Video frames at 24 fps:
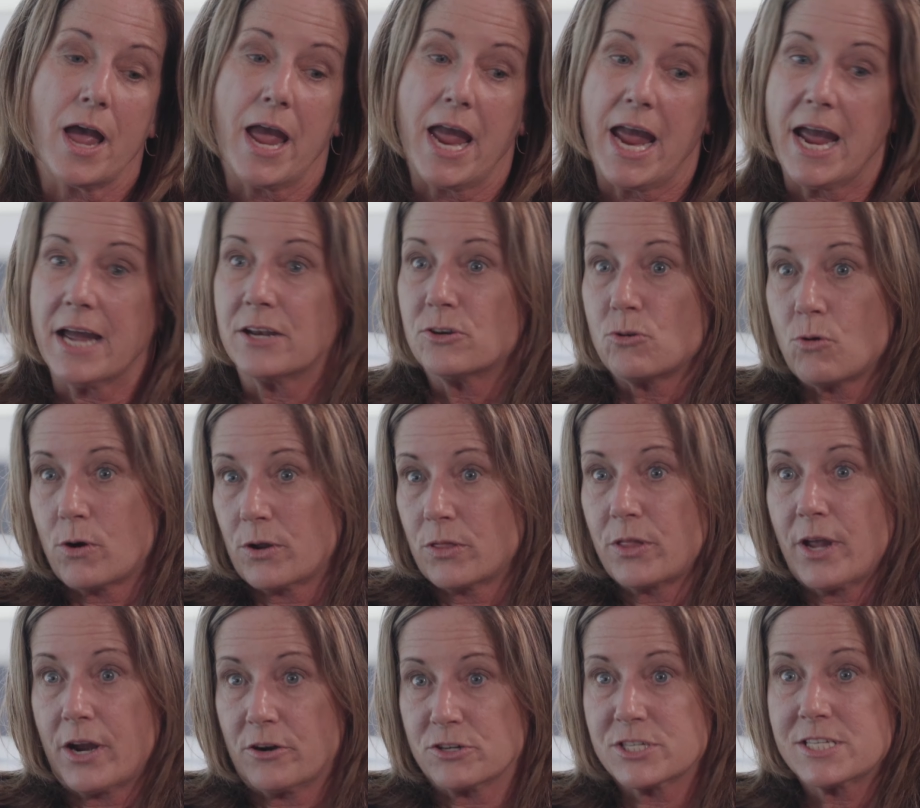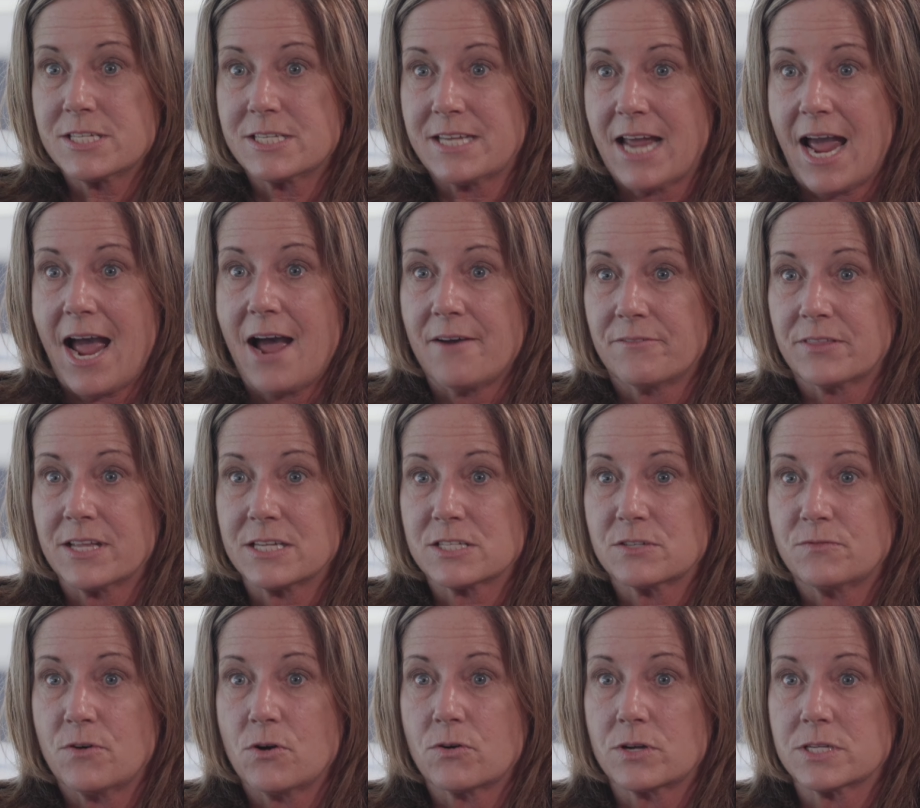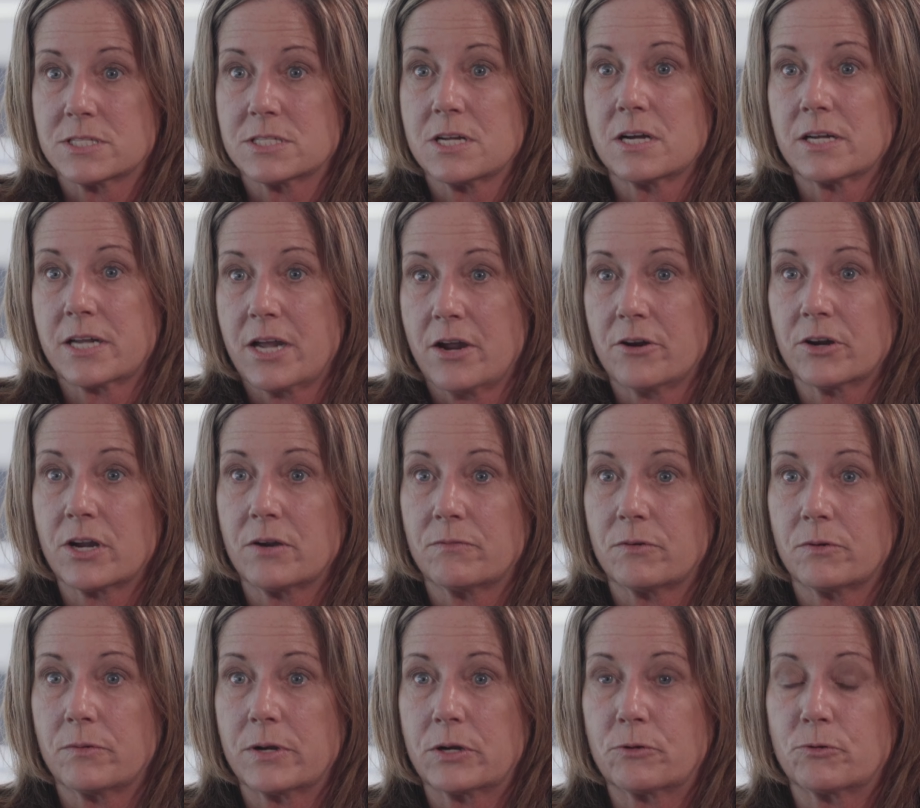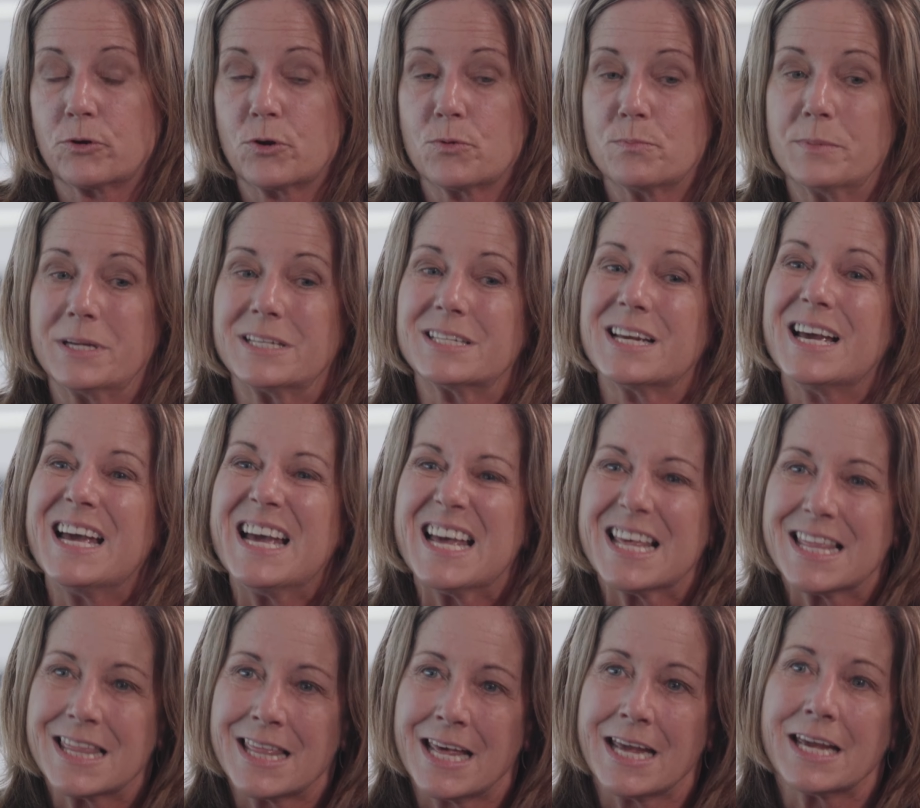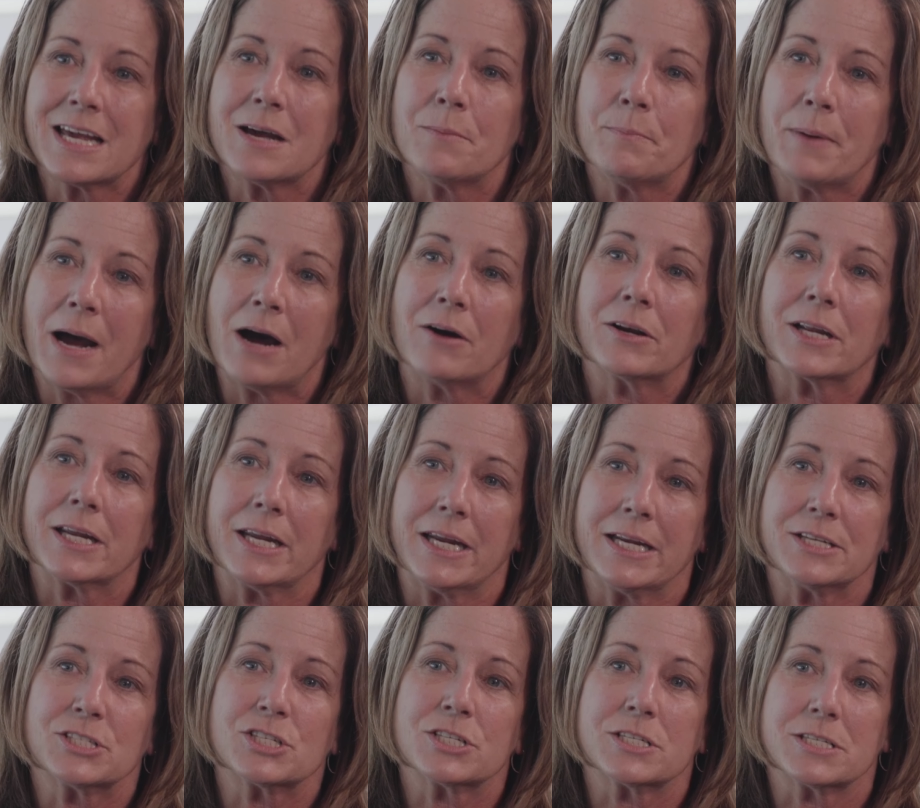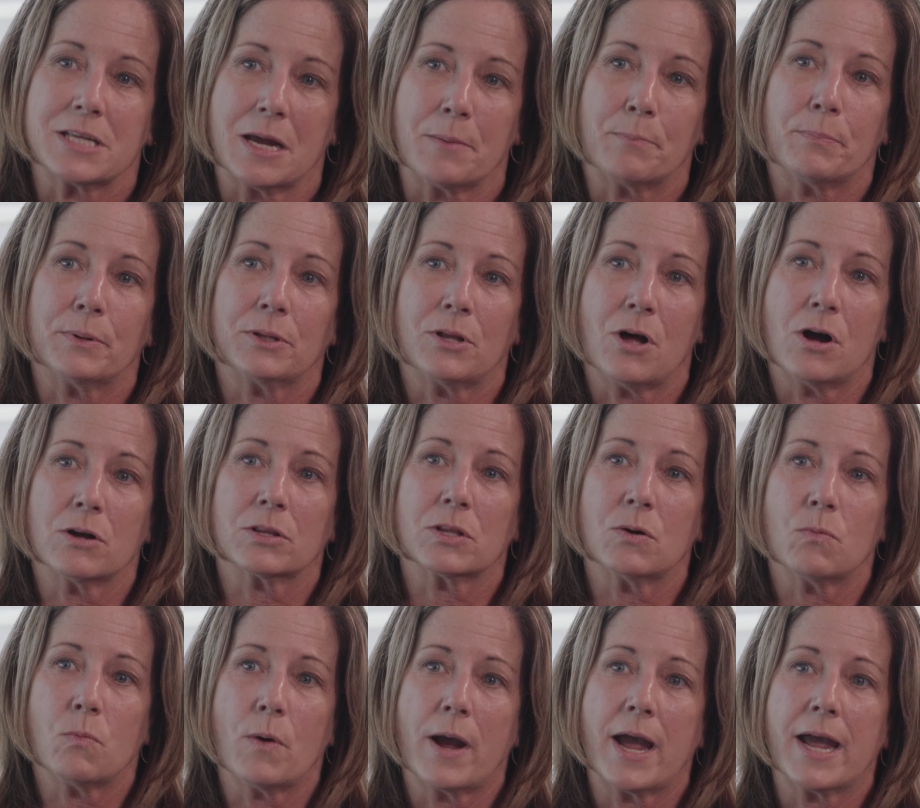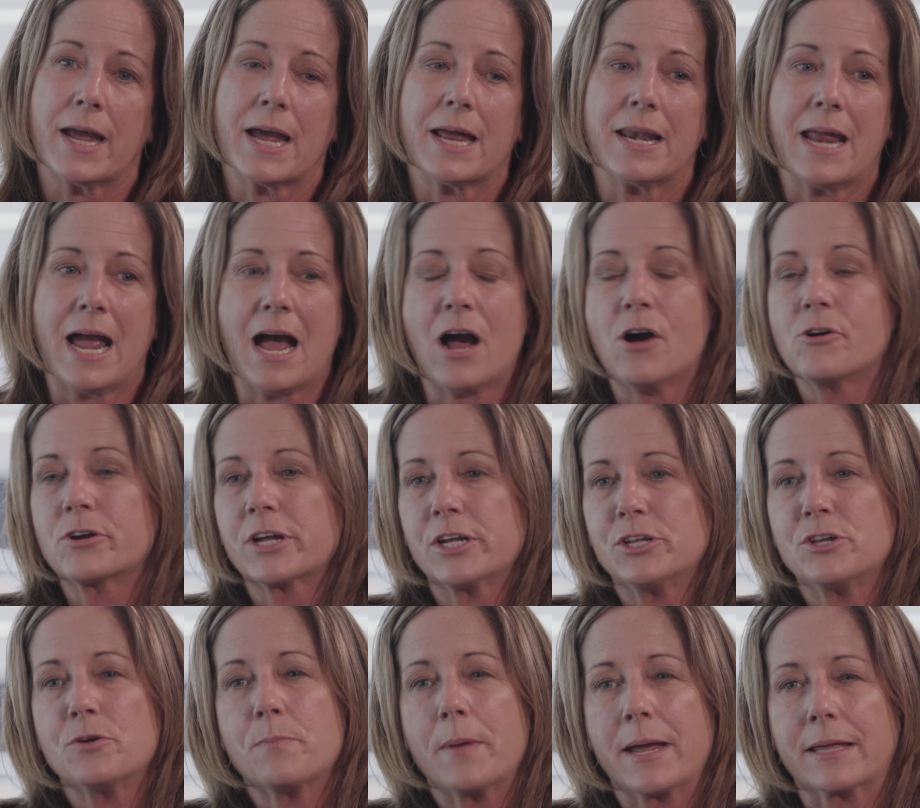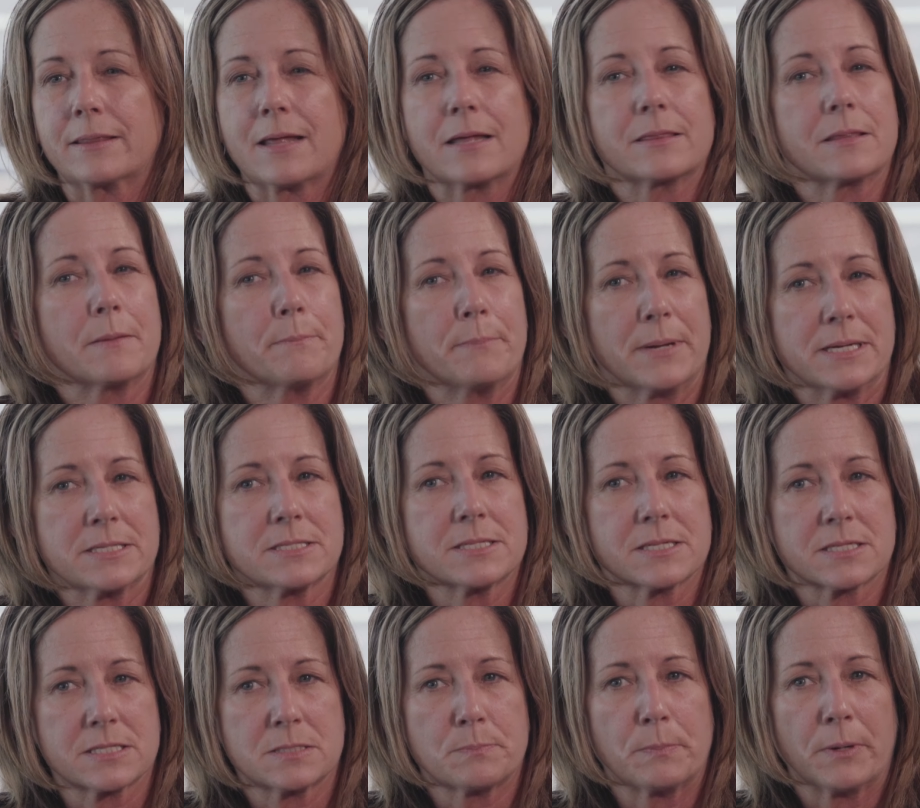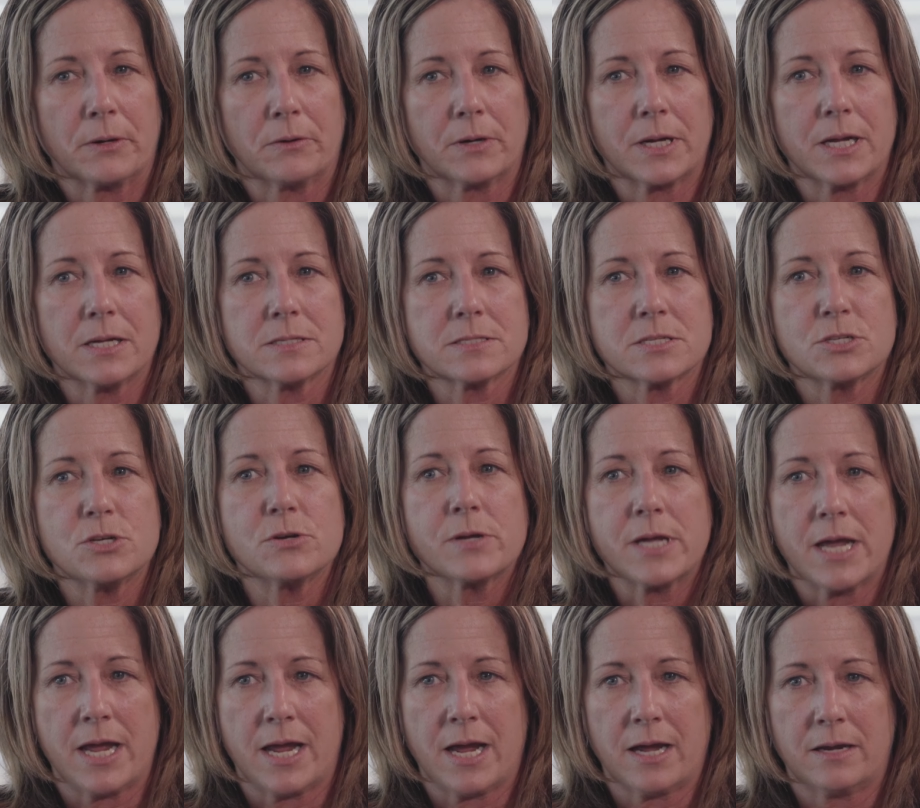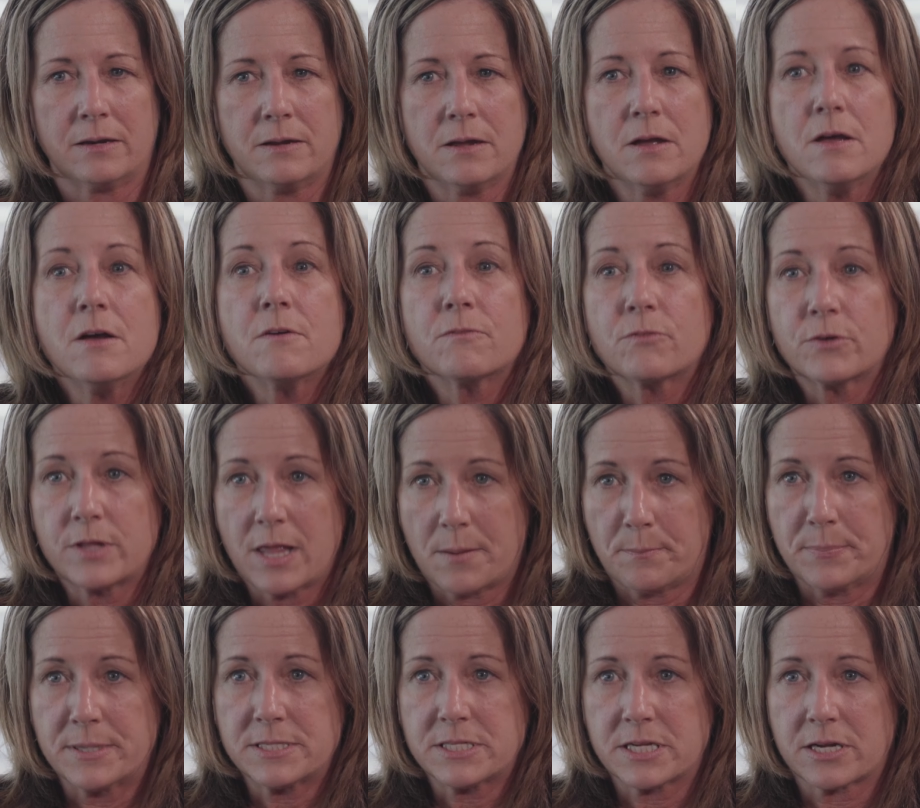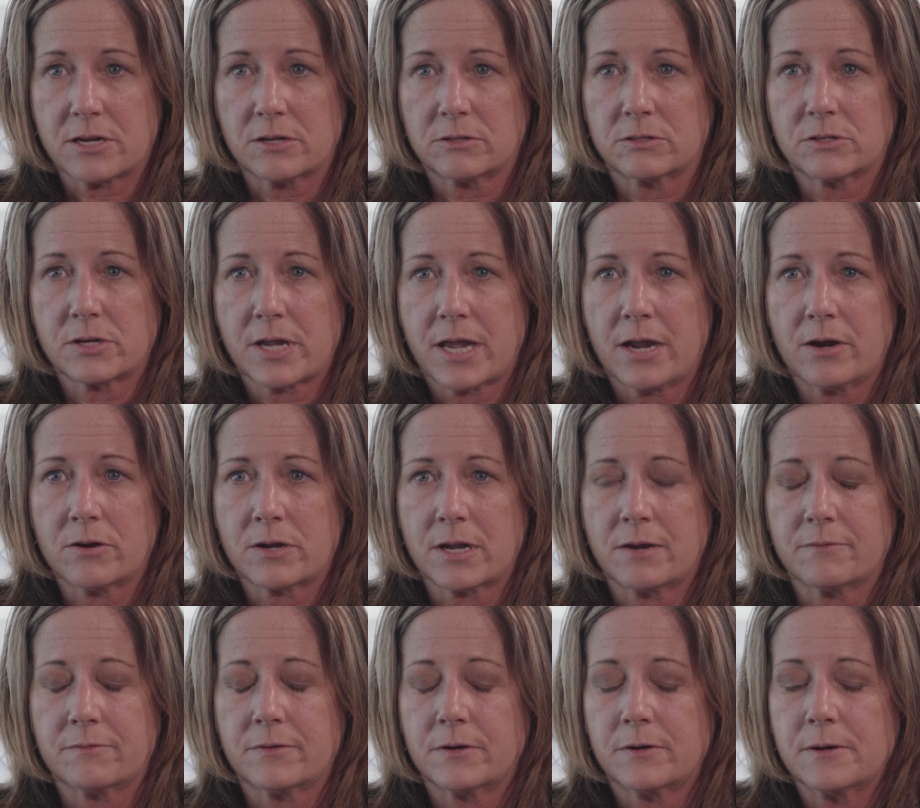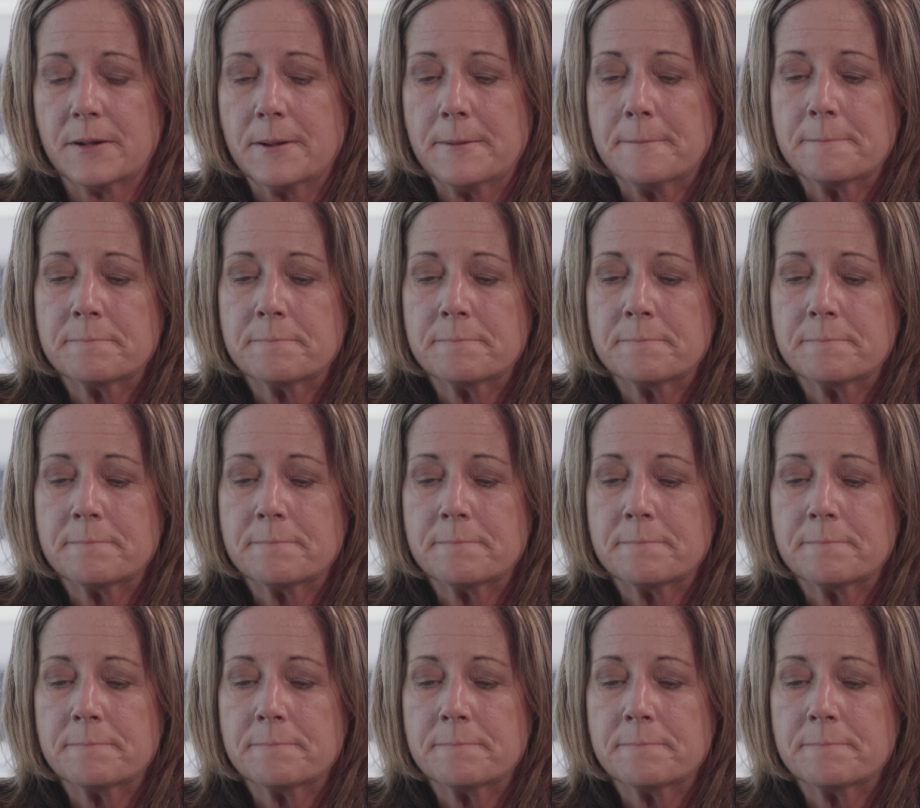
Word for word: and or their staff that's focused on caregiver recruitment think about each step along the way and how can you make that the best experience you can for that particular caregiver.